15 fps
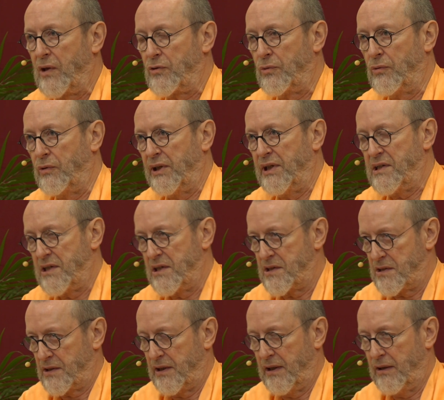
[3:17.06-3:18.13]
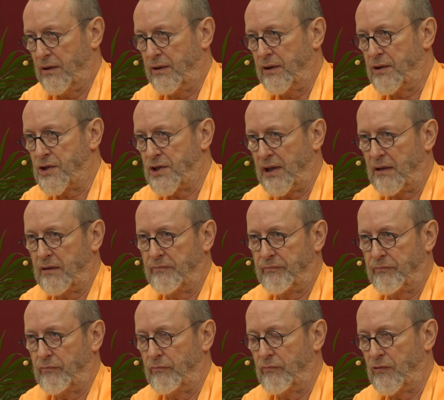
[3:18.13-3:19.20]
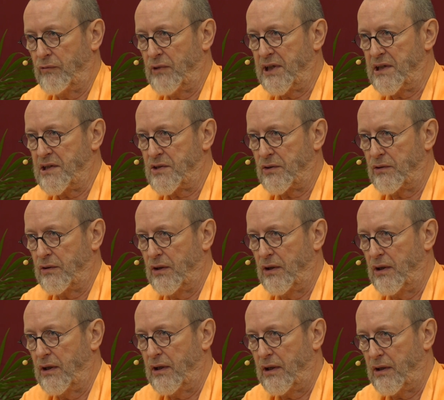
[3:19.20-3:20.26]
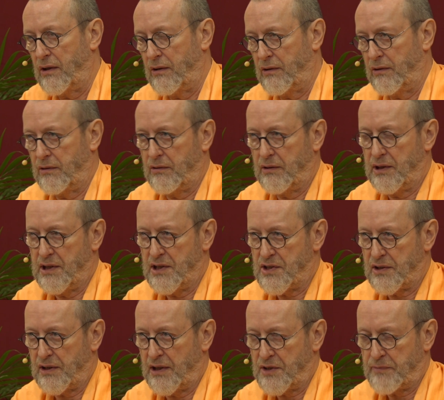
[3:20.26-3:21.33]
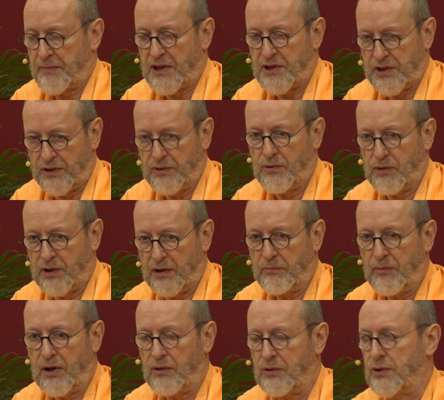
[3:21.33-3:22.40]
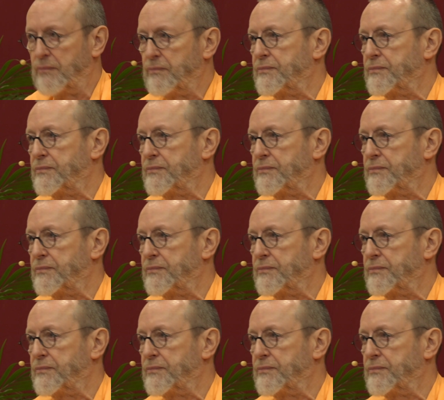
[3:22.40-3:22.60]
So this is, in a nutshell, what is this Asparsha Yoga about.